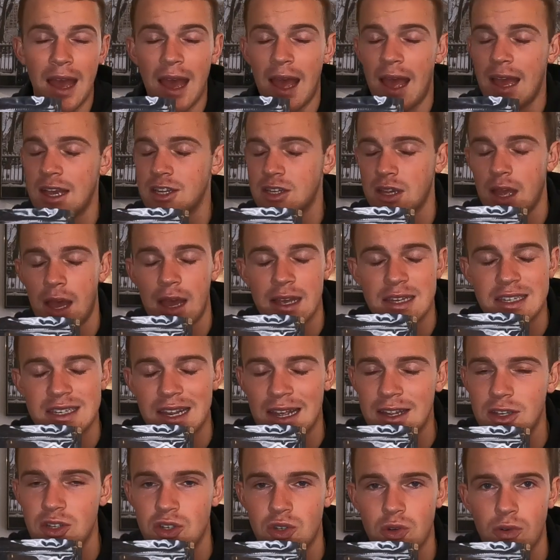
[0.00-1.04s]
It's
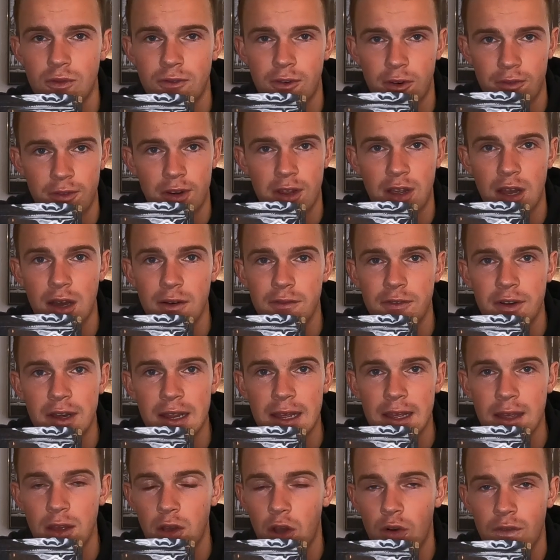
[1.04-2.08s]
essential for
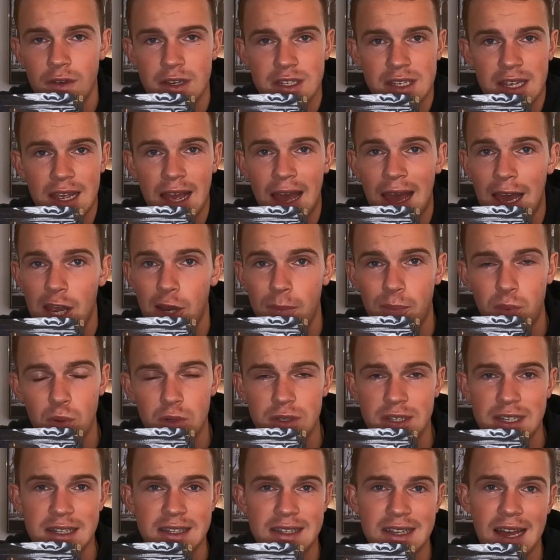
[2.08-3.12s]
recovery. Obviously a higher
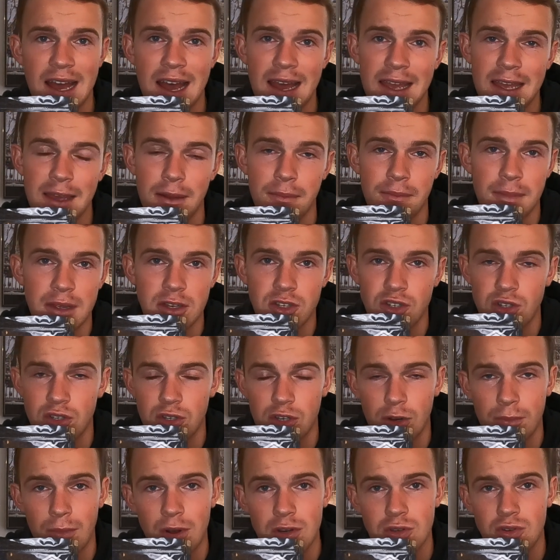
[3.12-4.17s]
protein diet means
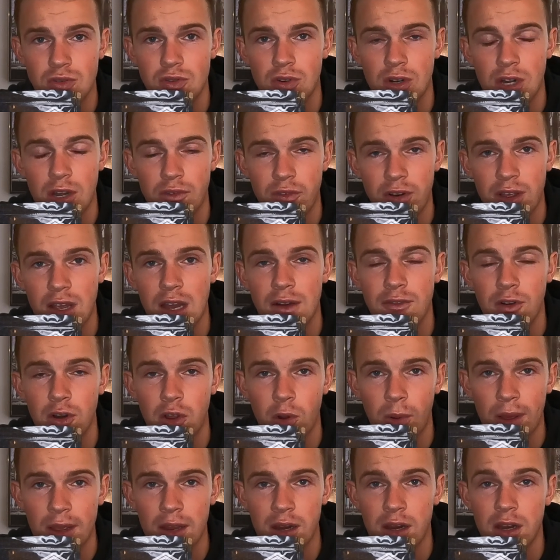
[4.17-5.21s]
your muscles are going to recover
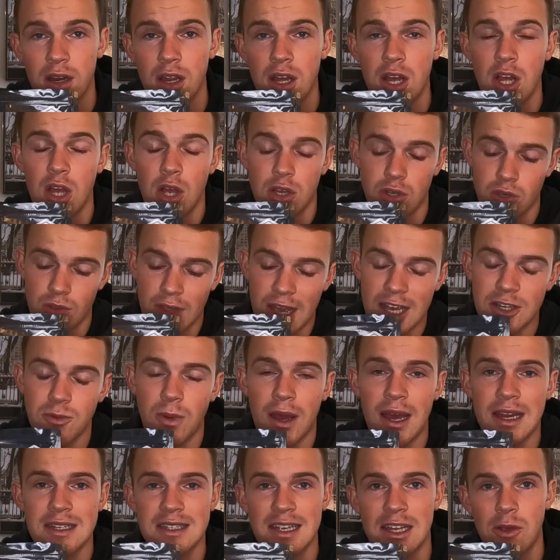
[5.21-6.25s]
quicker, so that's
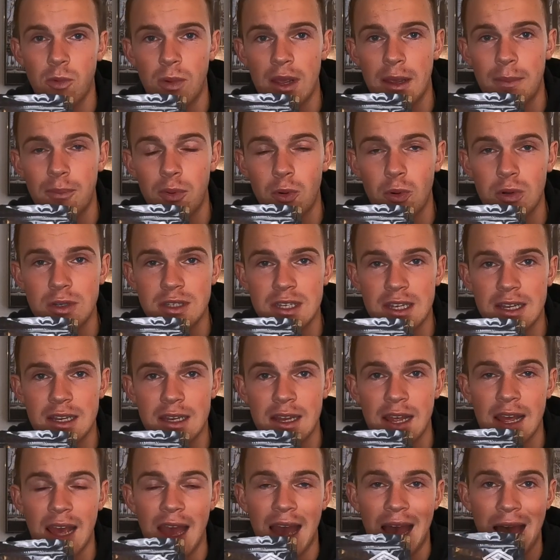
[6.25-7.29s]
why I take whey
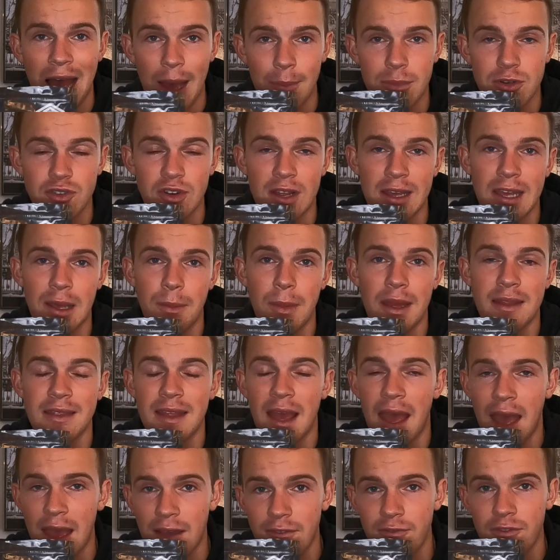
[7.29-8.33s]
protein. I would recommend
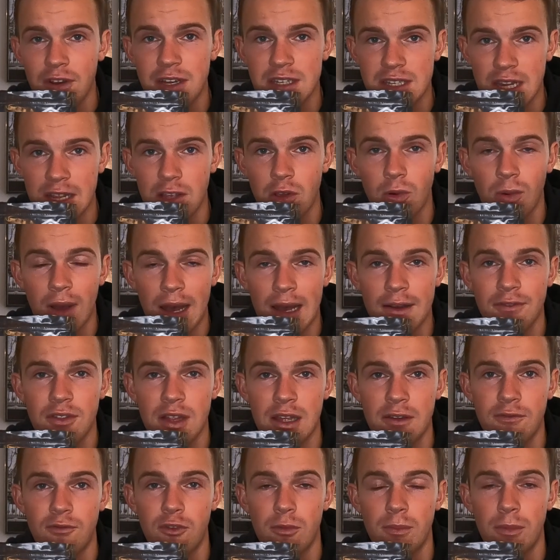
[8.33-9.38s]
every single athlete
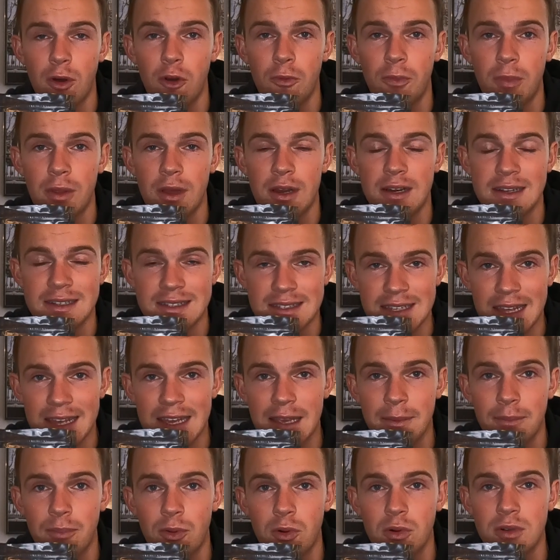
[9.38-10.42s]
and football player
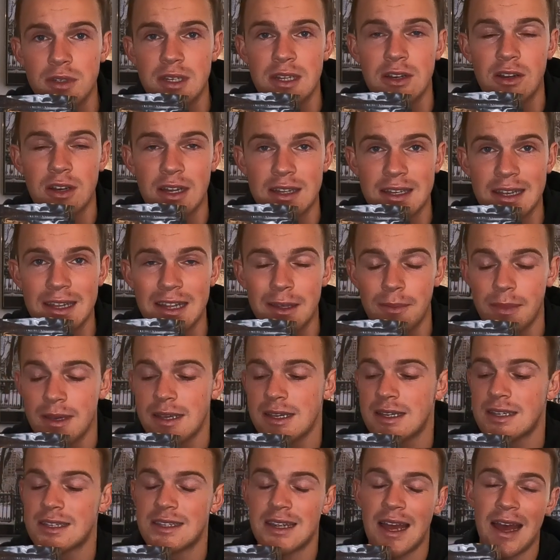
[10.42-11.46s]
taking protein on a daily
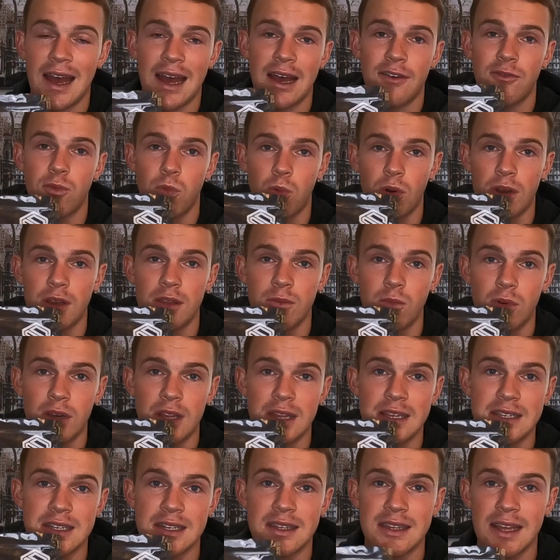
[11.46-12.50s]
basis. I have one of
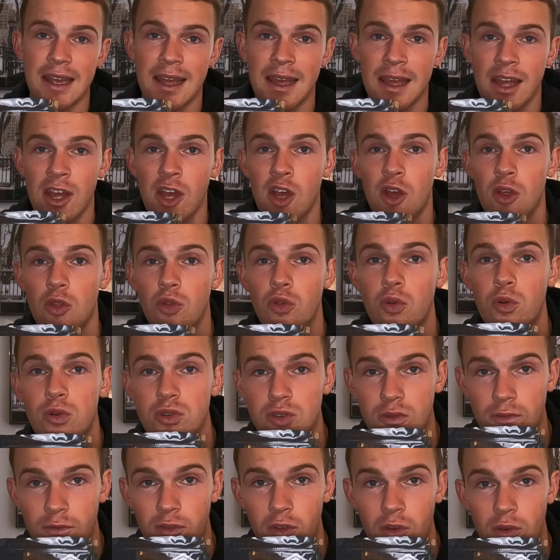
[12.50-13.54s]
these a day. Those
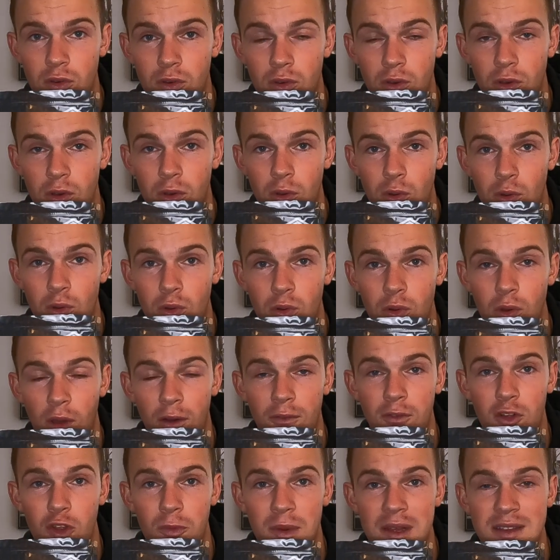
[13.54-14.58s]
of you who
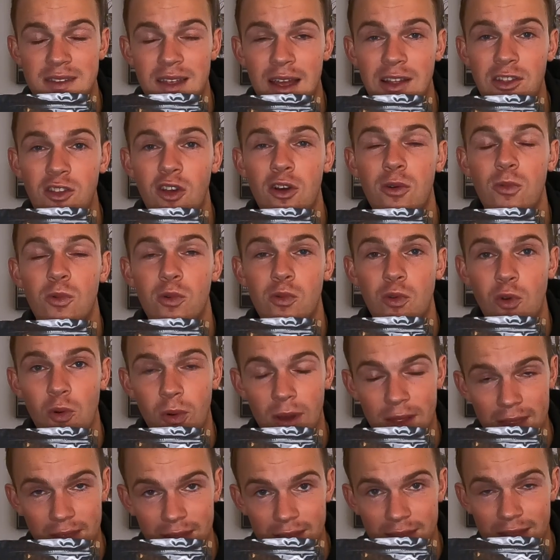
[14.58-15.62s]
follow me on TikTok will
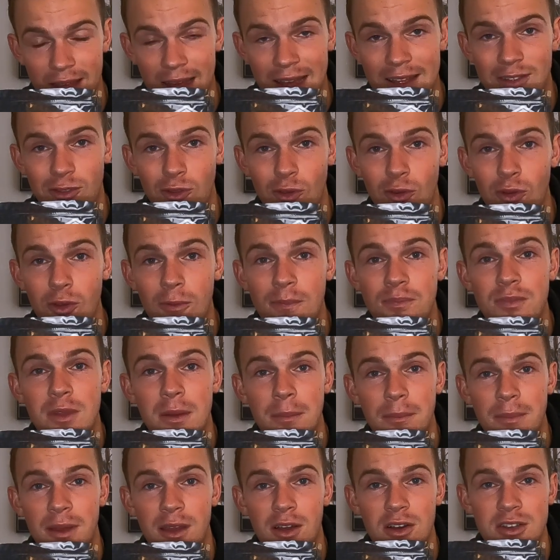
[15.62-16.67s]
know that I do,
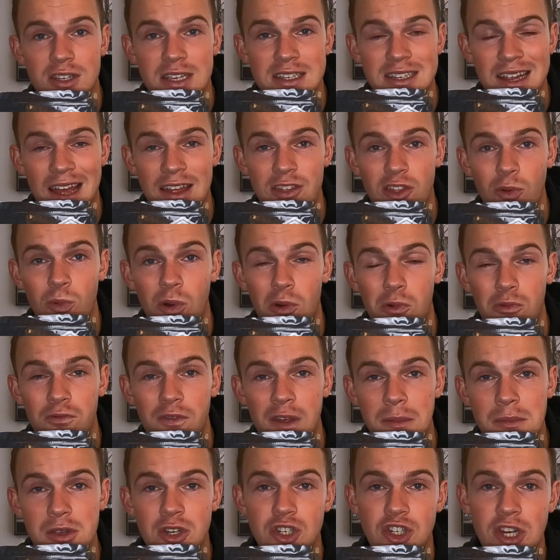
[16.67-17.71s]
because it's in the world
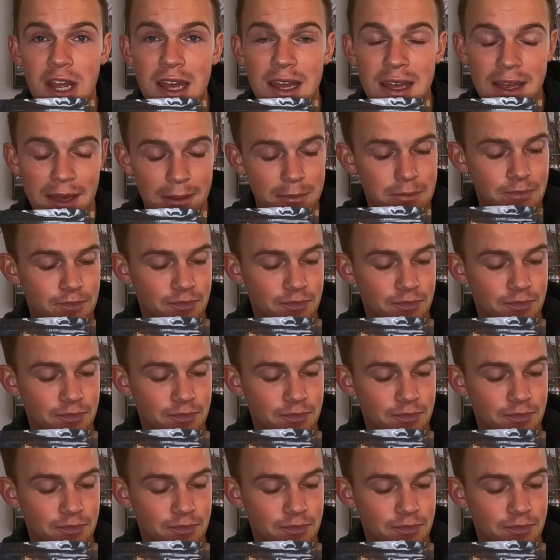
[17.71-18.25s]
famous shake.